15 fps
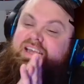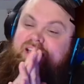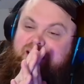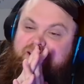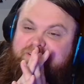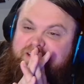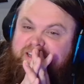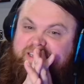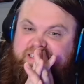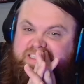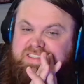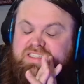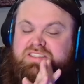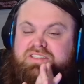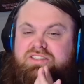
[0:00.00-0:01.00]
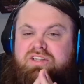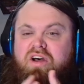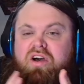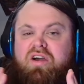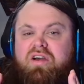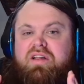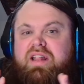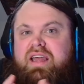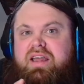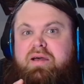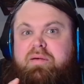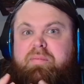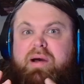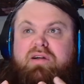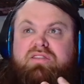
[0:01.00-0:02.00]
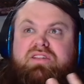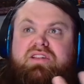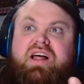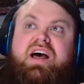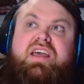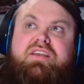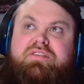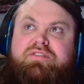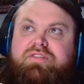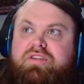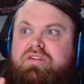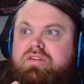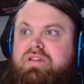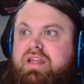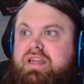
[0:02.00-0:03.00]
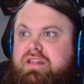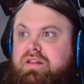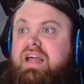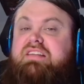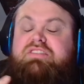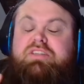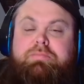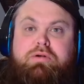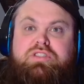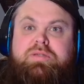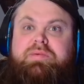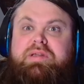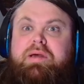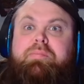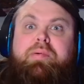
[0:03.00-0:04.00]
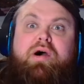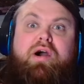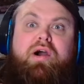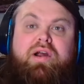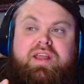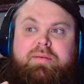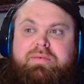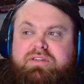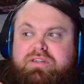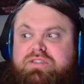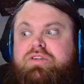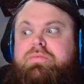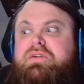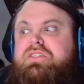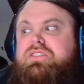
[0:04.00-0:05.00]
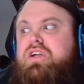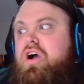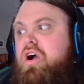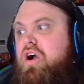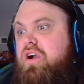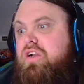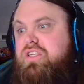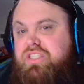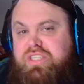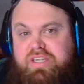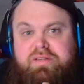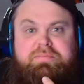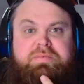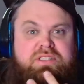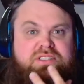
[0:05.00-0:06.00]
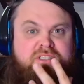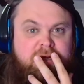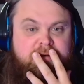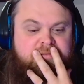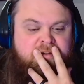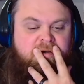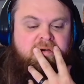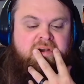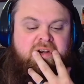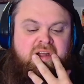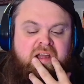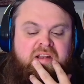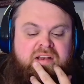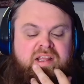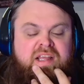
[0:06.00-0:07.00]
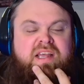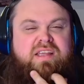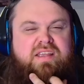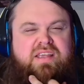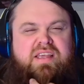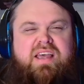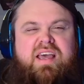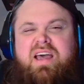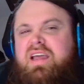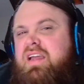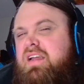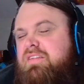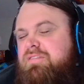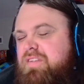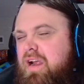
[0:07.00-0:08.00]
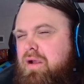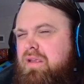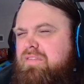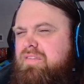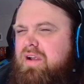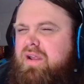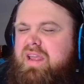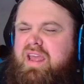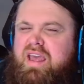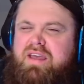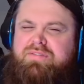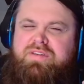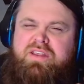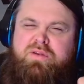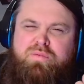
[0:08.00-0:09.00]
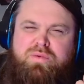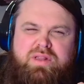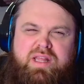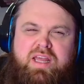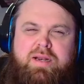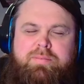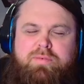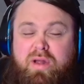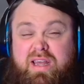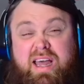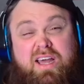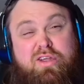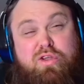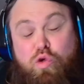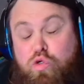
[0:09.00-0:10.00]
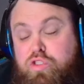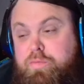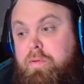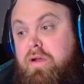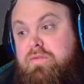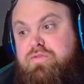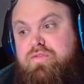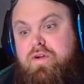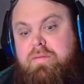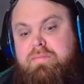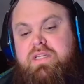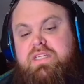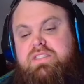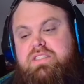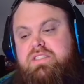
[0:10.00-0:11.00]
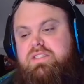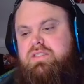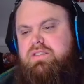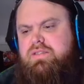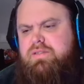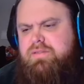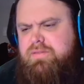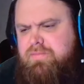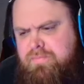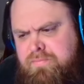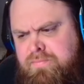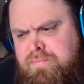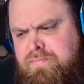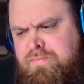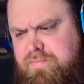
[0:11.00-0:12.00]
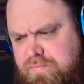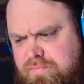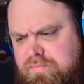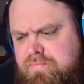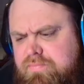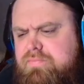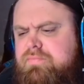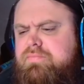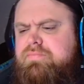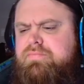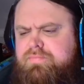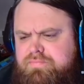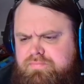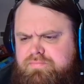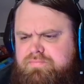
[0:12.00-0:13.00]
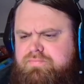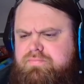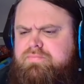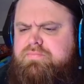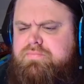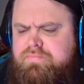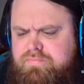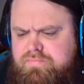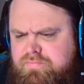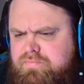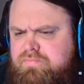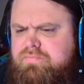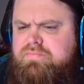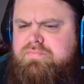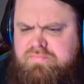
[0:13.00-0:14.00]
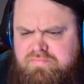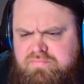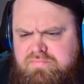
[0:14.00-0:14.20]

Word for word: I feel like this is a song like about life, you know, like life's supposed to be a party, but there's so much hardship and stuff going on. Yeah. Very, very heavy and relatable. I got goosebumps from this. Do you think about it too?